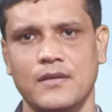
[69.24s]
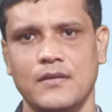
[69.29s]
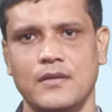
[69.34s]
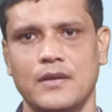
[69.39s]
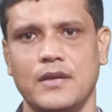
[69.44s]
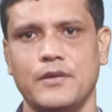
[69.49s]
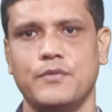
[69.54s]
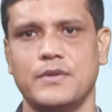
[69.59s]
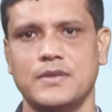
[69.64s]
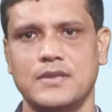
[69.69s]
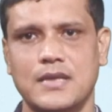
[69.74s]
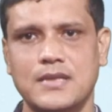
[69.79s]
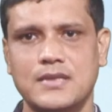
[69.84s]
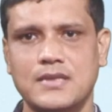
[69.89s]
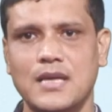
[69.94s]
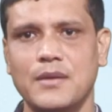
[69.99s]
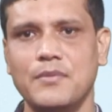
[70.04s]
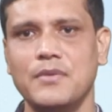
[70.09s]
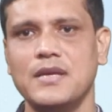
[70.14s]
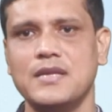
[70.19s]
It was
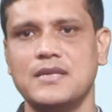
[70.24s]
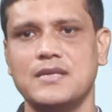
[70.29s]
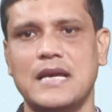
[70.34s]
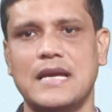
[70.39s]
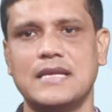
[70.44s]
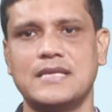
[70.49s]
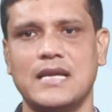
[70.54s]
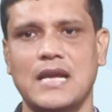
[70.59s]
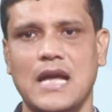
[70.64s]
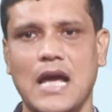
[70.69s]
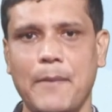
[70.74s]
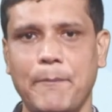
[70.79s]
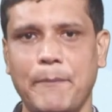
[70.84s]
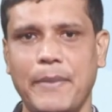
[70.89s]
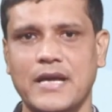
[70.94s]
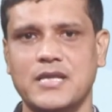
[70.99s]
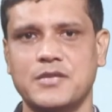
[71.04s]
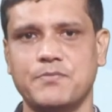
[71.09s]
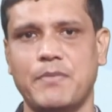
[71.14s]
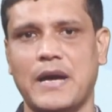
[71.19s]
established as an
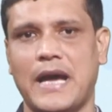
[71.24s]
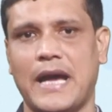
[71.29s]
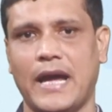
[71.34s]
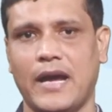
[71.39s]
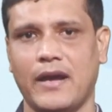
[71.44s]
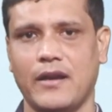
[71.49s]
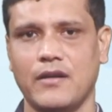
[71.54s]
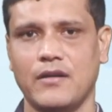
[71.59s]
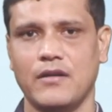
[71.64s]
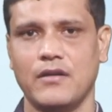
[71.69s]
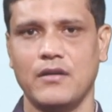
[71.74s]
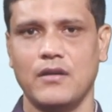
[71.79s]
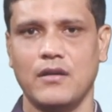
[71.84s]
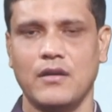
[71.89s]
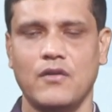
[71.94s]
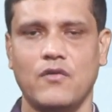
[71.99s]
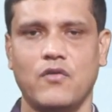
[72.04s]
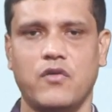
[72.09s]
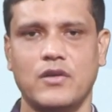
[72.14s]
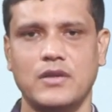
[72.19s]
apex bank
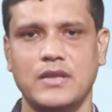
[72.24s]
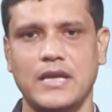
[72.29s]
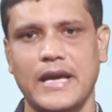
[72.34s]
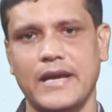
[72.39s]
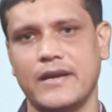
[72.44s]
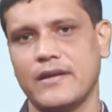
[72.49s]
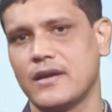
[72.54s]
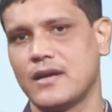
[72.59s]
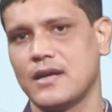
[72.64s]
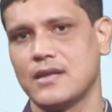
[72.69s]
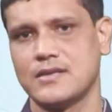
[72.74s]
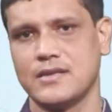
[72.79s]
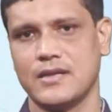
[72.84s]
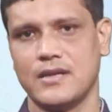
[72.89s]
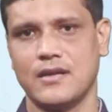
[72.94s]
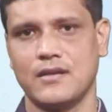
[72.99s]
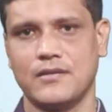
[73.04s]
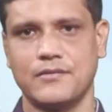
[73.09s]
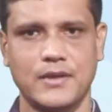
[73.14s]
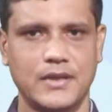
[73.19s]
for the
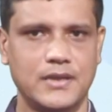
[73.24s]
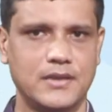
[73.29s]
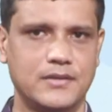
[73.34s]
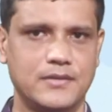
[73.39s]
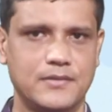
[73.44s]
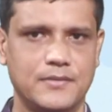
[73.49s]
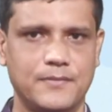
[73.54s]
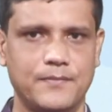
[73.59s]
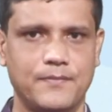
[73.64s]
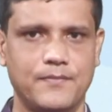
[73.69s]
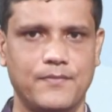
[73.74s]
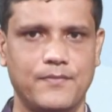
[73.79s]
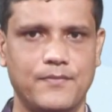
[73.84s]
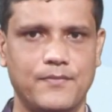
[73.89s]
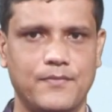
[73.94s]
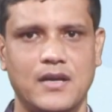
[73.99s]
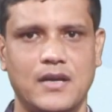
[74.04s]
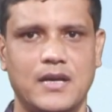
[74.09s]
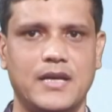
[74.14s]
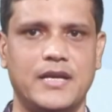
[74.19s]
agricultural credit.
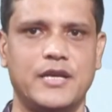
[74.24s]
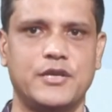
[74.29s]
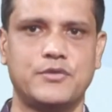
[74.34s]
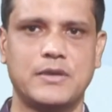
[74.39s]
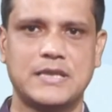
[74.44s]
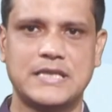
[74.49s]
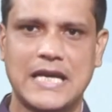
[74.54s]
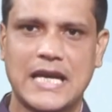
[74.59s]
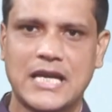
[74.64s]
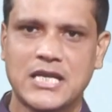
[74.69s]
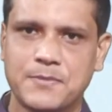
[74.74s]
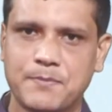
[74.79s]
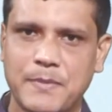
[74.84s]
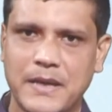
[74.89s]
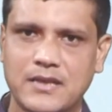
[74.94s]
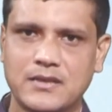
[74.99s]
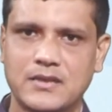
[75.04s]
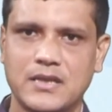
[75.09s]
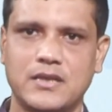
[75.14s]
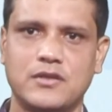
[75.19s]
This was
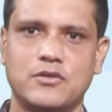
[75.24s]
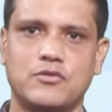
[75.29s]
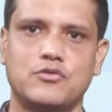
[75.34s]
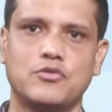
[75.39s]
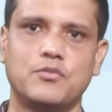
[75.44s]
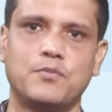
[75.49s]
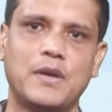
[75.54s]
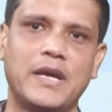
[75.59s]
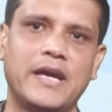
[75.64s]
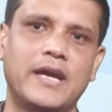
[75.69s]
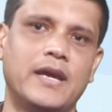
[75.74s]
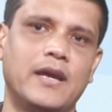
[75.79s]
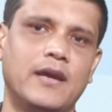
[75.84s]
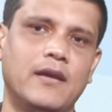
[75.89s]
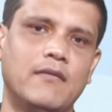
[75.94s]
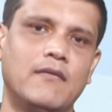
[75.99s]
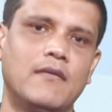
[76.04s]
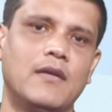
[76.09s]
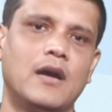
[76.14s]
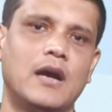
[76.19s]
expected to
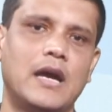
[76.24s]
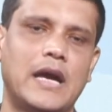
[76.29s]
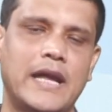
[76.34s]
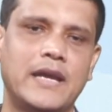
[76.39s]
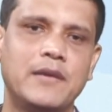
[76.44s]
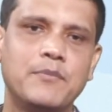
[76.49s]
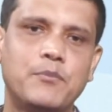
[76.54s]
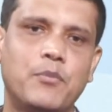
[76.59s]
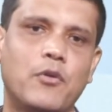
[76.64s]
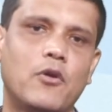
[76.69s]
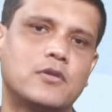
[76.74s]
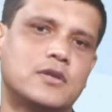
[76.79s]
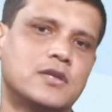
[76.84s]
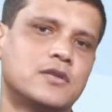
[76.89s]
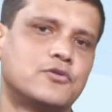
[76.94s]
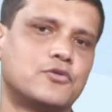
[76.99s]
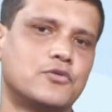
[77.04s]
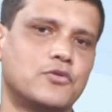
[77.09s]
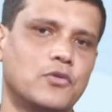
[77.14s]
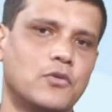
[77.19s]
play an
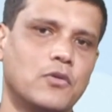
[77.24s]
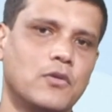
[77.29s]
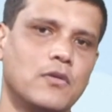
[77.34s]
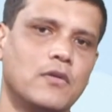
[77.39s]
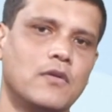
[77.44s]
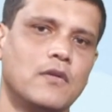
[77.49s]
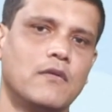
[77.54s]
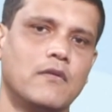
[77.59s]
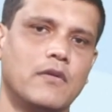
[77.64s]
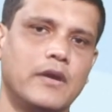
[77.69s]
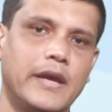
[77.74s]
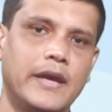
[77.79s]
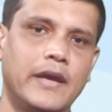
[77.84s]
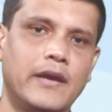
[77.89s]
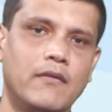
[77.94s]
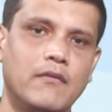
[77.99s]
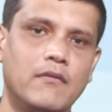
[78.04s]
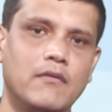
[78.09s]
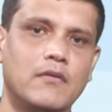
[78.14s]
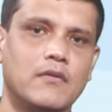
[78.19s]
important role
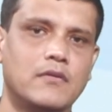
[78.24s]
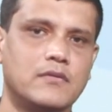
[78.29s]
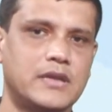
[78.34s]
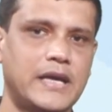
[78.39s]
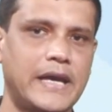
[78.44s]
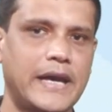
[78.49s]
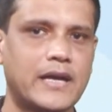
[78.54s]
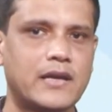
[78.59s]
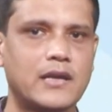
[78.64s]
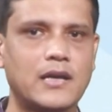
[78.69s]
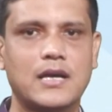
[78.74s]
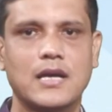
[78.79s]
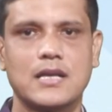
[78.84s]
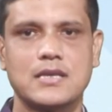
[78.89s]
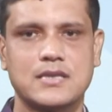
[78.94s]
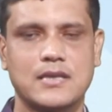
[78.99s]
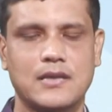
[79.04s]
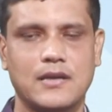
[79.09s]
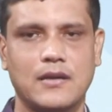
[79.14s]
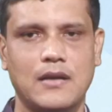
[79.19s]
in the
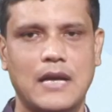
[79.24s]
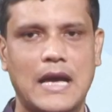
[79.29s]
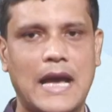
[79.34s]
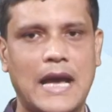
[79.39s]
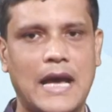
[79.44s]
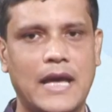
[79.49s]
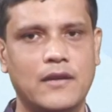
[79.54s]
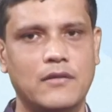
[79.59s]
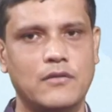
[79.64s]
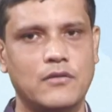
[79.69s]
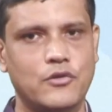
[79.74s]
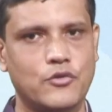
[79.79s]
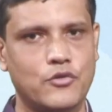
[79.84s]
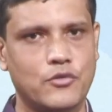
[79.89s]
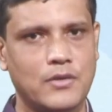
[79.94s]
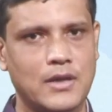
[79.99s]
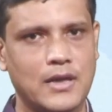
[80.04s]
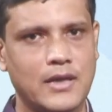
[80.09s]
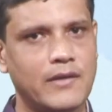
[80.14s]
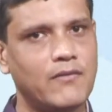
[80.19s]
agricultural and
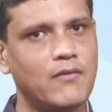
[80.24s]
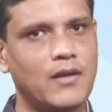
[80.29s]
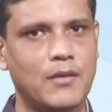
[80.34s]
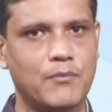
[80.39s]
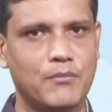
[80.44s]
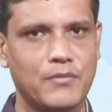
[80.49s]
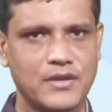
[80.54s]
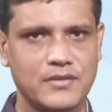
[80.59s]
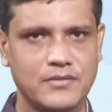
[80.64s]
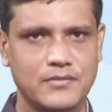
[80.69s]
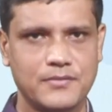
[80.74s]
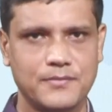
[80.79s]
rural development.